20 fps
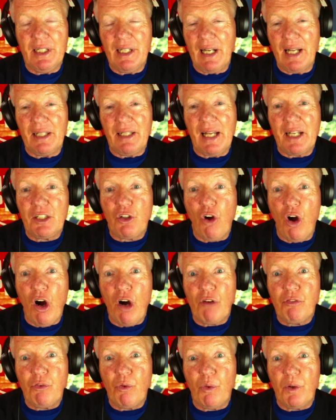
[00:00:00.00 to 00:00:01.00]
And I liked
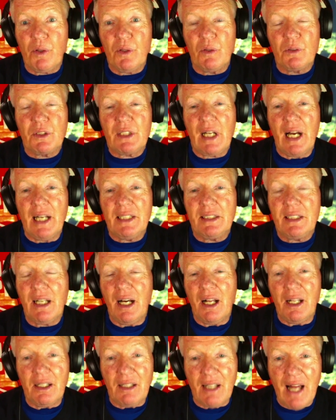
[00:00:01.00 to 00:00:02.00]
all 4 of those guys
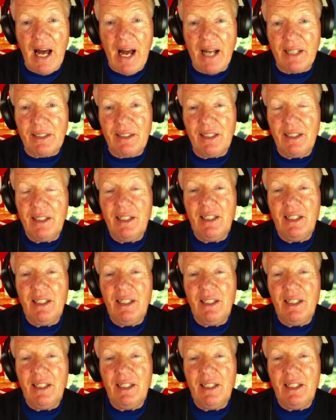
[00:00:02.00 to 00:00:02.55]
a lot.